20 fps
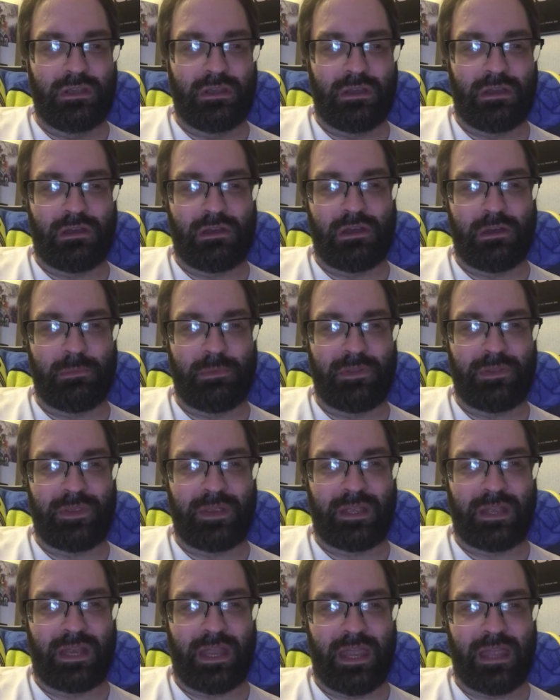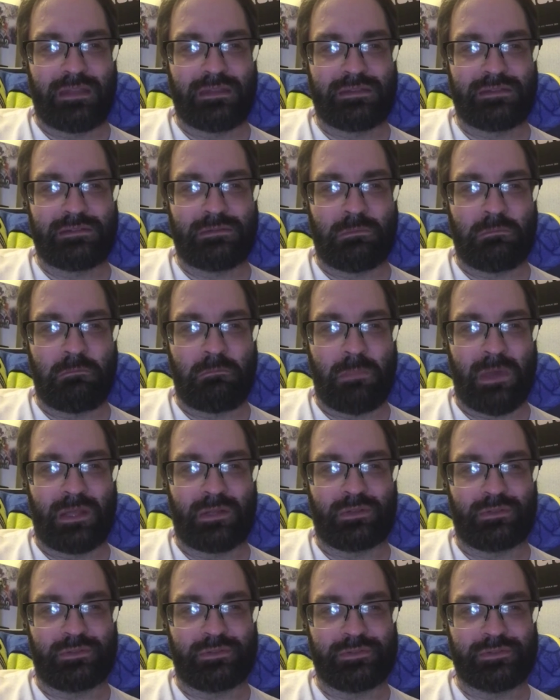I think it had some
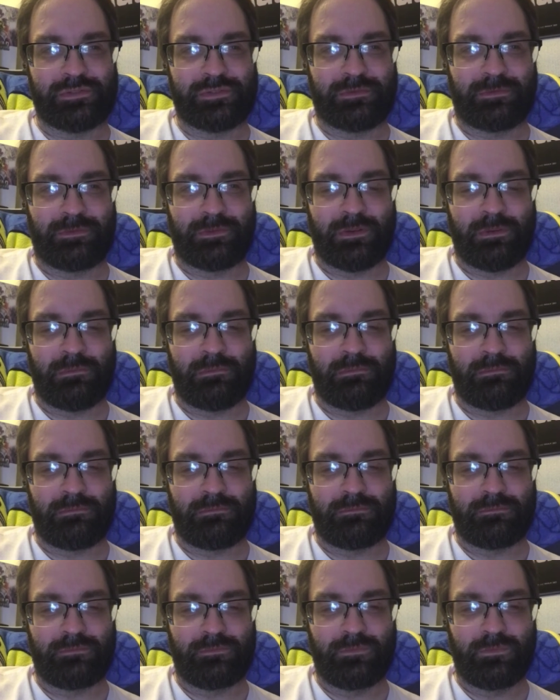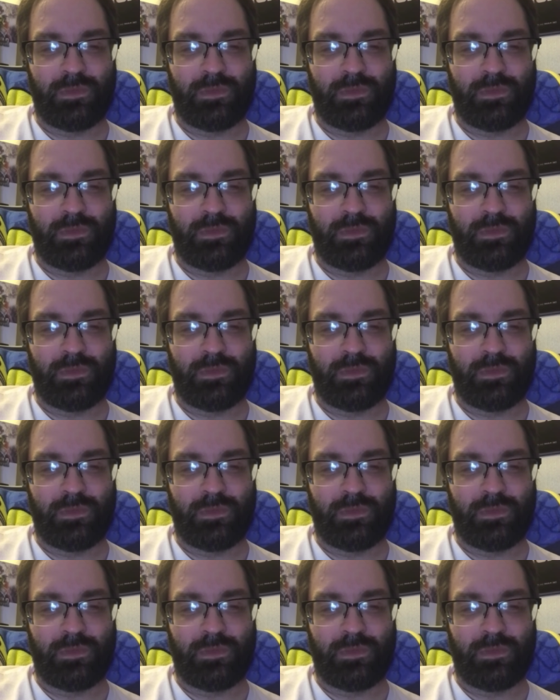medals from